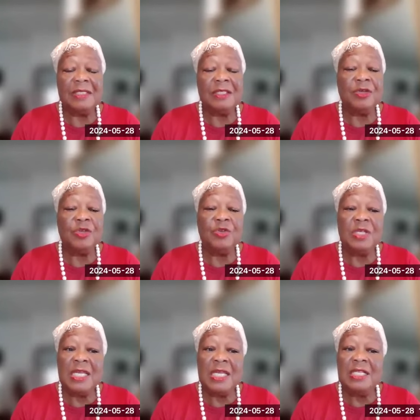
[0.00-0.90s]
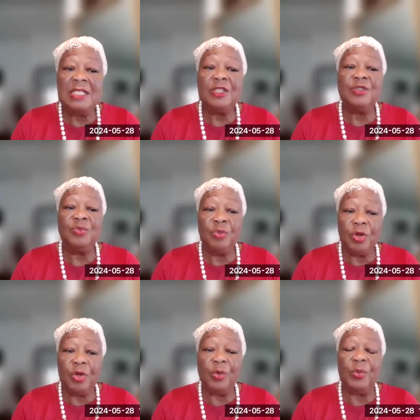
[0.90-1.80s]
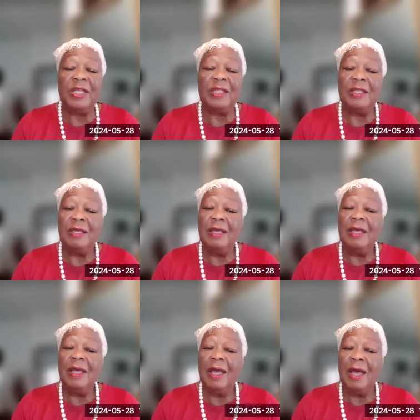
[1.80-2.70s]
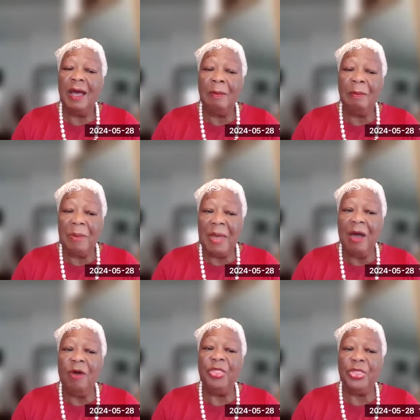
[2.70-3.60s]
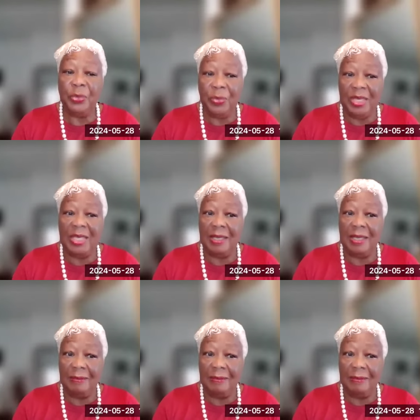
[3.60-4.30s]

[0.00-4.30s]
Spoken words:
So you need to work with about 3.